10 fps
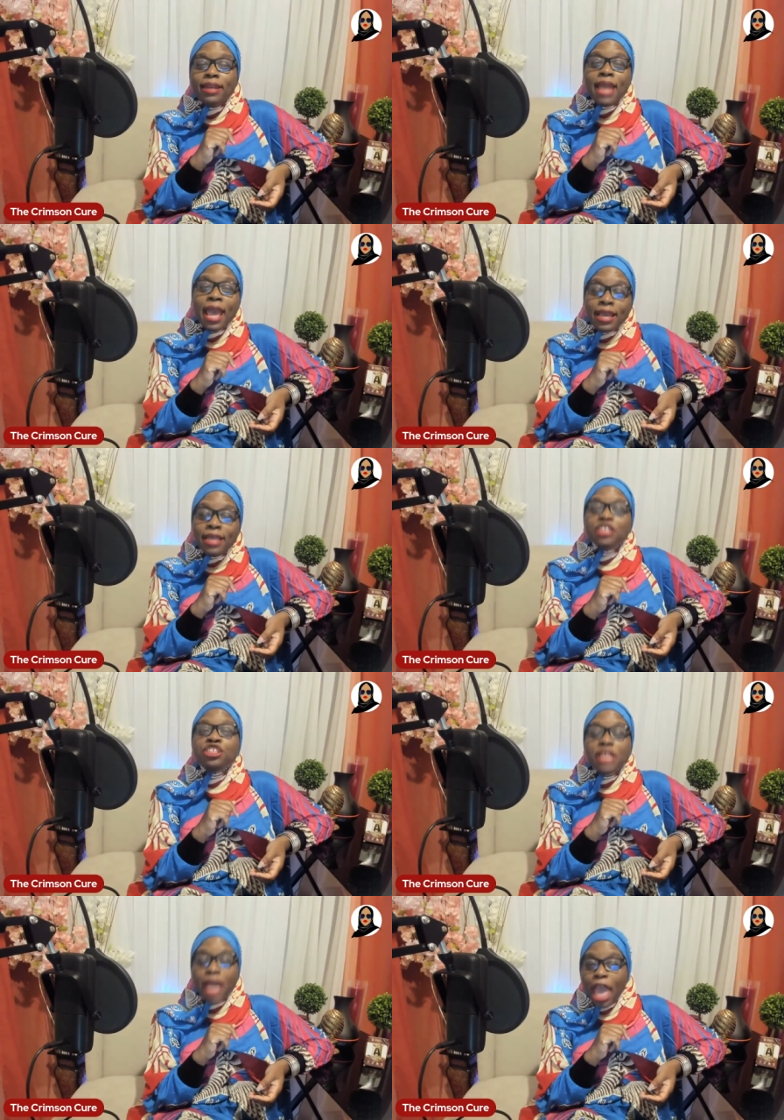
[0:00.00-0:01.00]
in the day,
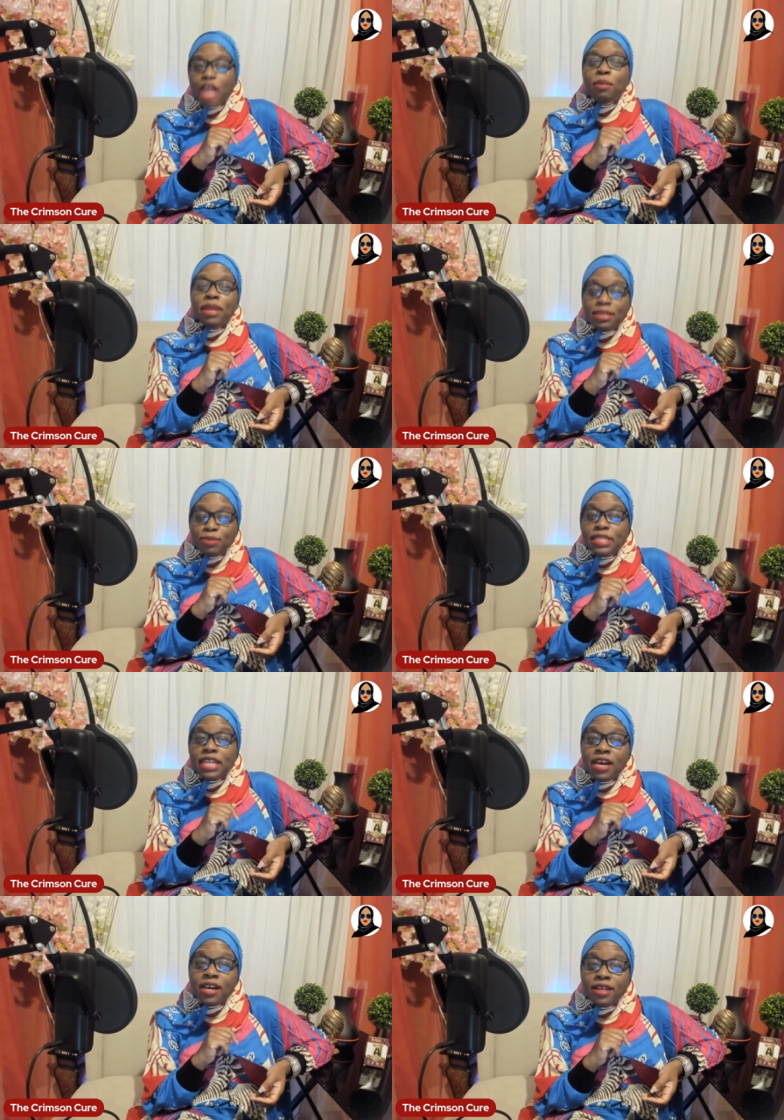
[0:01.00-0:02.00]
she had them and it was
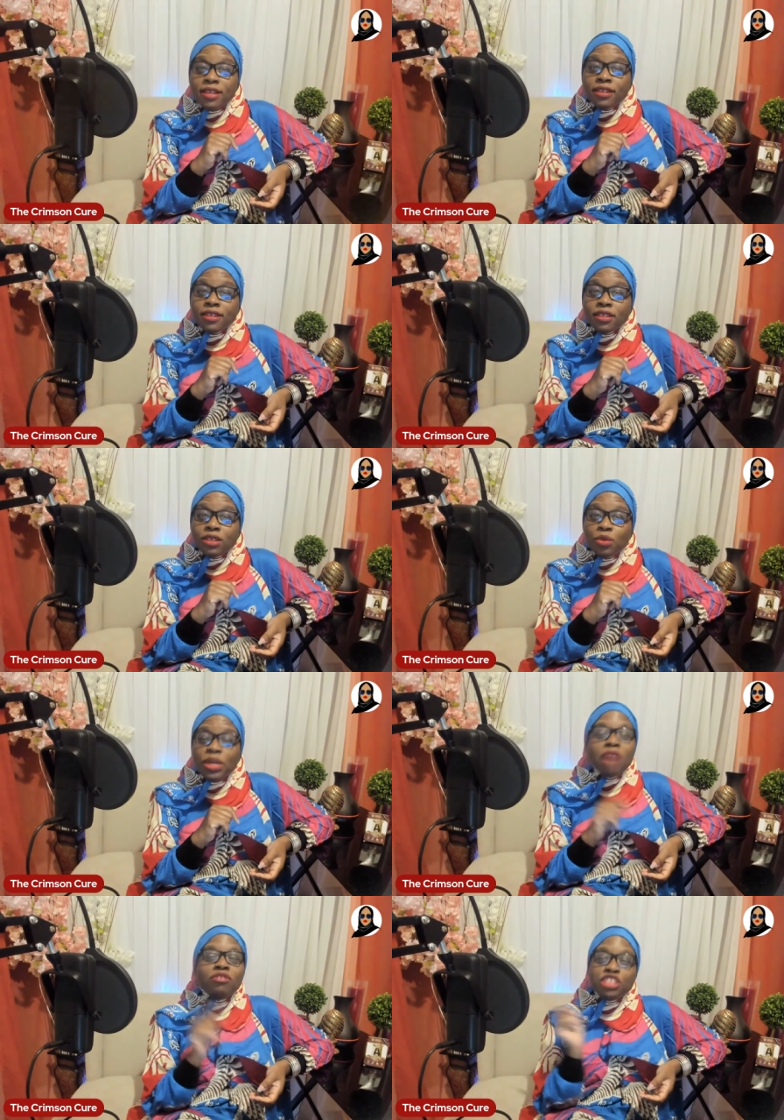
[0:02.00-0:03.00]
done.
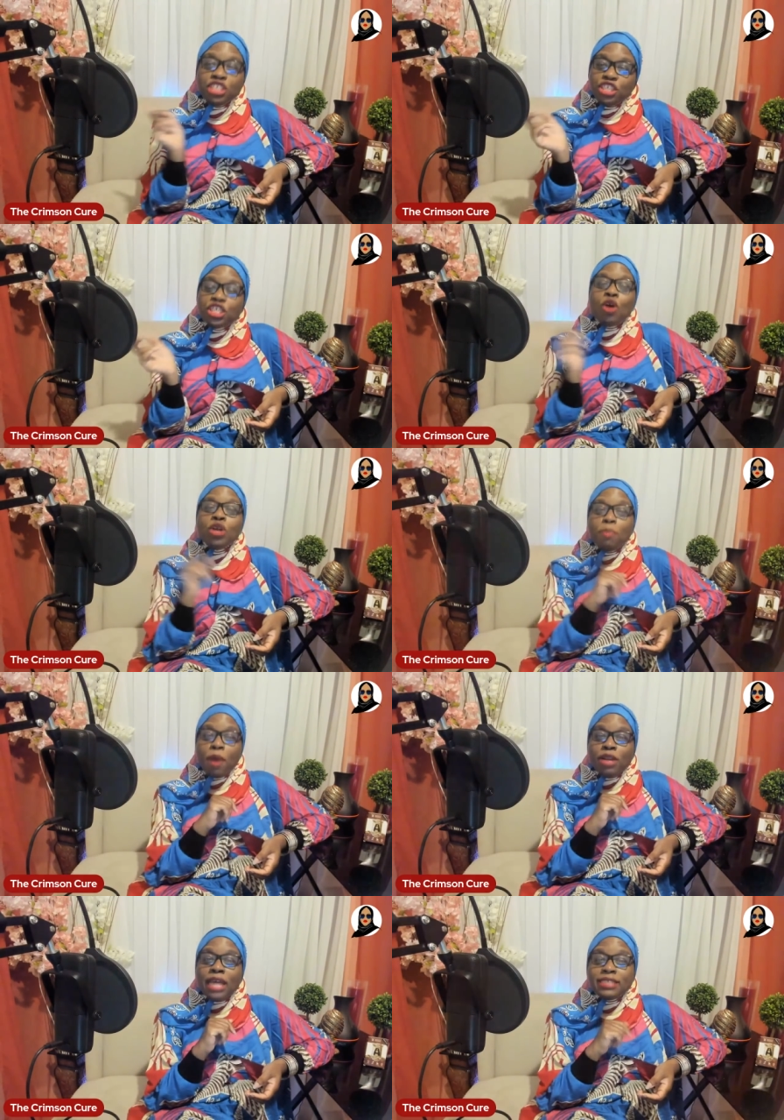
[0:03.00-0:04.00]
Whenever she showed up
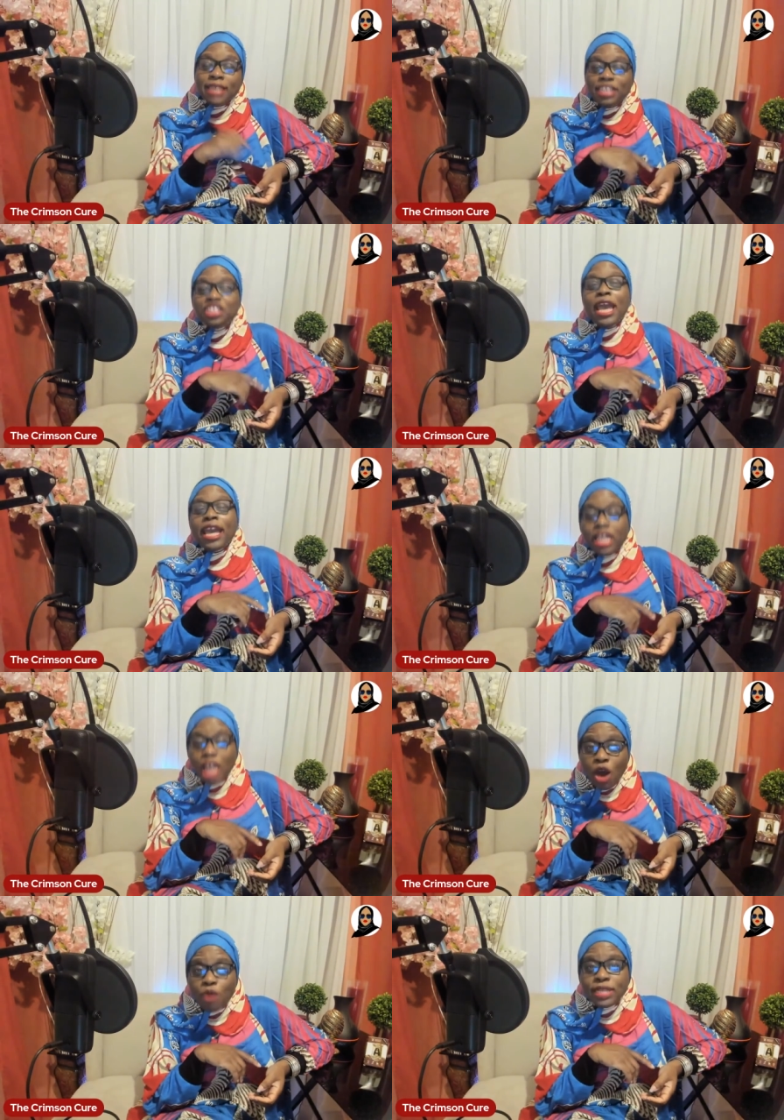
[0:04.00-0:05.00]
on that stage, she had
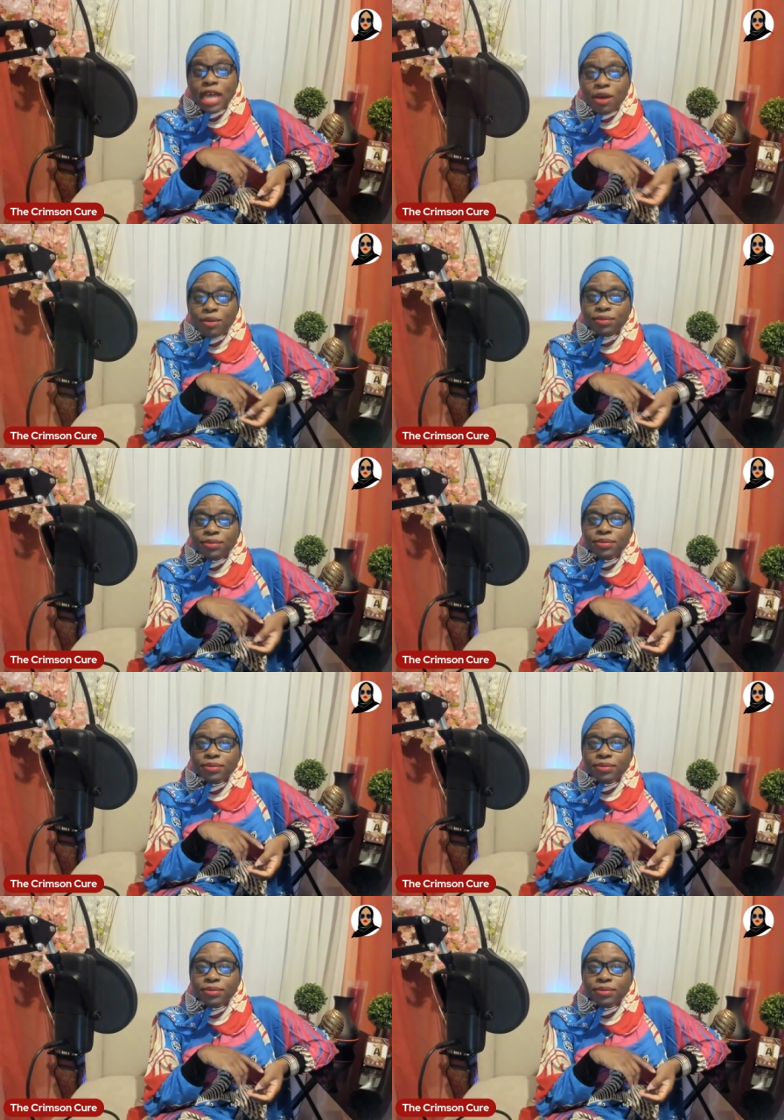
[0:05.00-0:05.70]
clothes on.